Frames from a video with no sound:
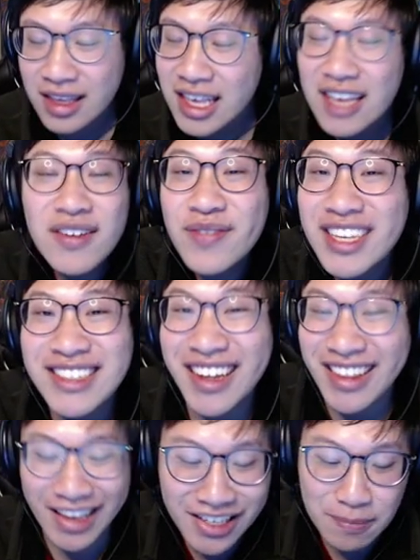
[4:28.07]
even if he has
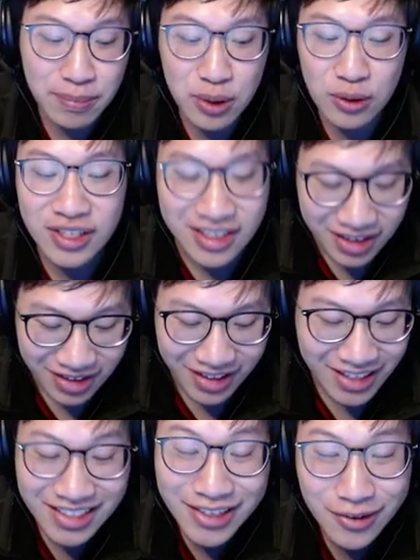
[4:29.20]
nothing, he has boots.
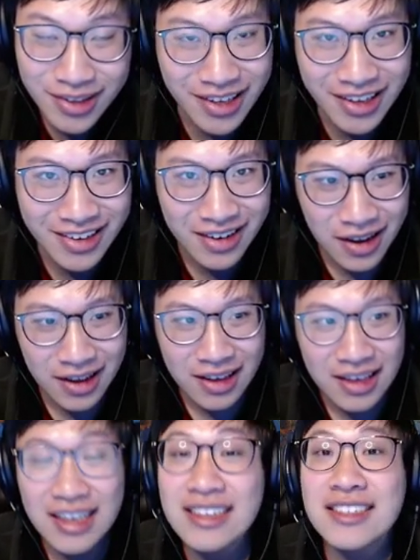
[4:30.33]
That's literally it.
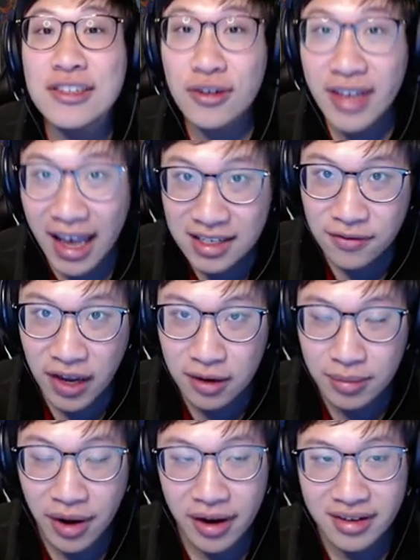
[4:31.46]
He can still cast Fatal
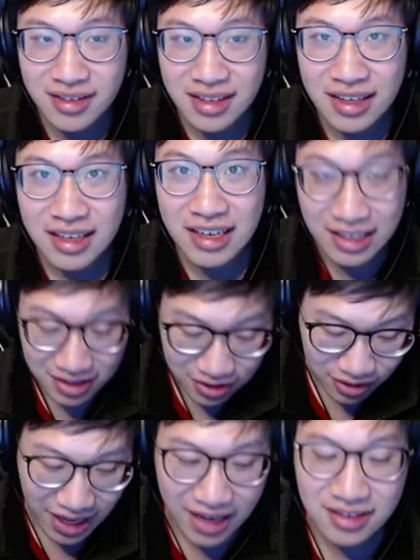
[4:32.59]
Bond. He can still
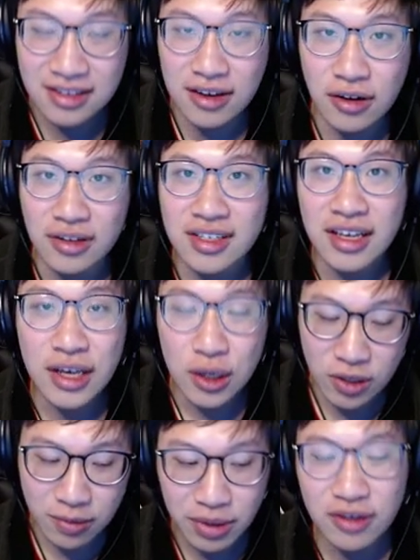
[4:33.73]
cast his ult,
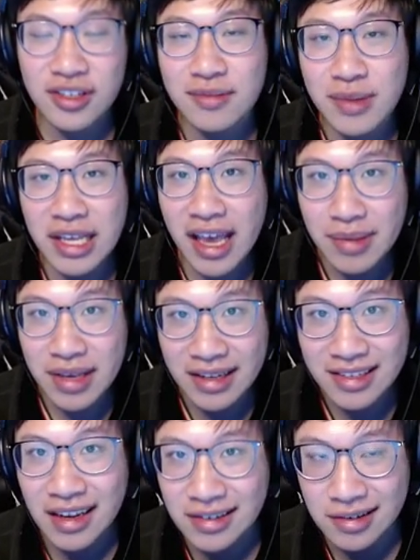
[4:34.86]
which pierces BKB and
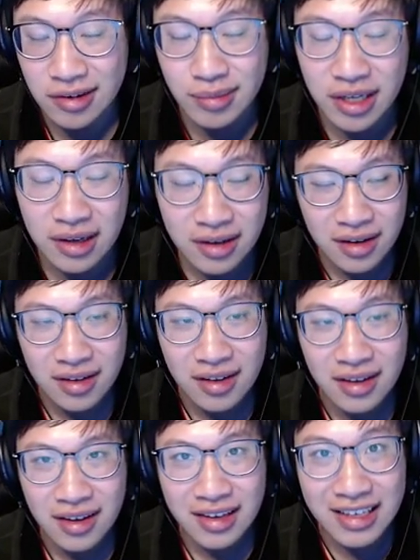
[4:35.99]
stuns a little bit.
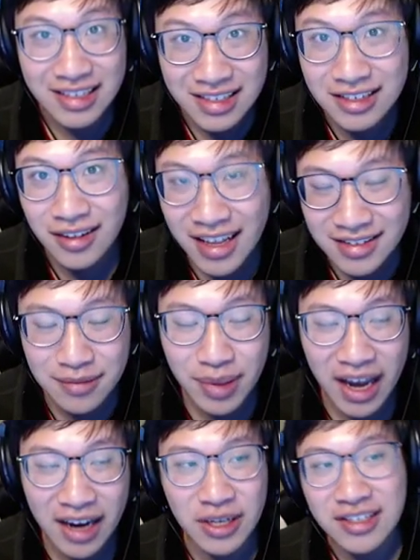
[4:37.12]
He still has
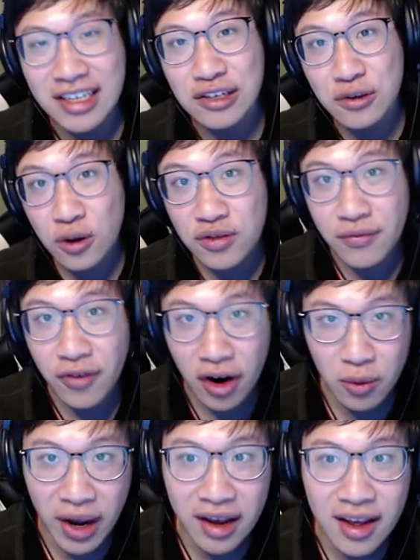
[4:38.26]
impact because he can do those from far
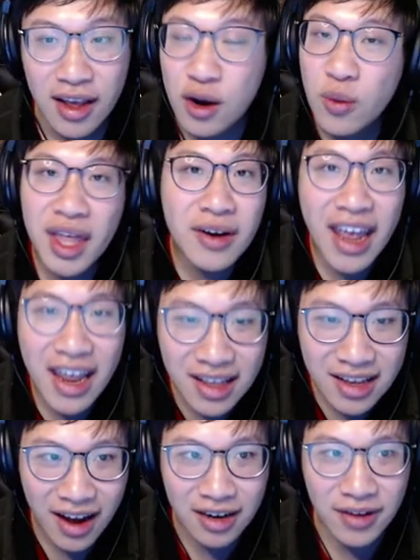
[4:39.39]
away without any
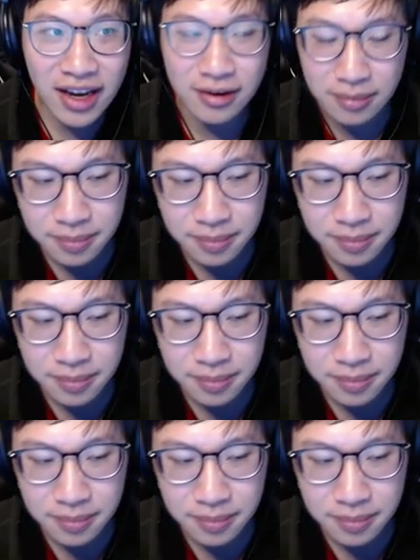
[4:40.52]
kind of item.